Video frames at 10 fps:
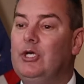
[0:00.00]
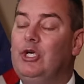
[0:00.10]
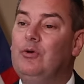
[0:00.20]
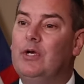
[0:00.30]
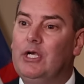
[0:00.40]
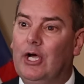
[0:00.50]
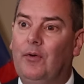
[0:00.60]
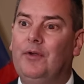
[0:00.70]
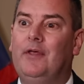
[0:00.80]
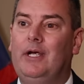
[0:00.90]
you can
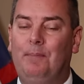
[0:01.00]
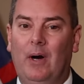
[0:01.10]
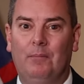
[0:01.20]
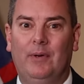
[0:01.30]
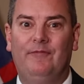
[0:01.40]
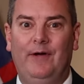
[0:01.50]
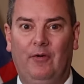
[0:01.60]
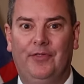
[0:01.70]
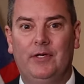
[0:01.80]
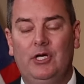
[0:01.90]
go to the Department of
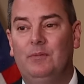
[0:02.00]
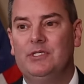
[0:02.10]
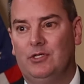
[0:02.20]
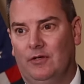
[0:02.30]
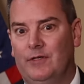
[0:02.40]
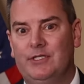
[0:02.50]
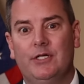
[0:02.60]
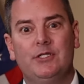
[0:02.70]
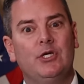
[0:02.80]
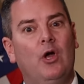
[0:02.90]
Health and Human
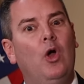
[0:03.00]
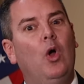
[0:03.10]
Services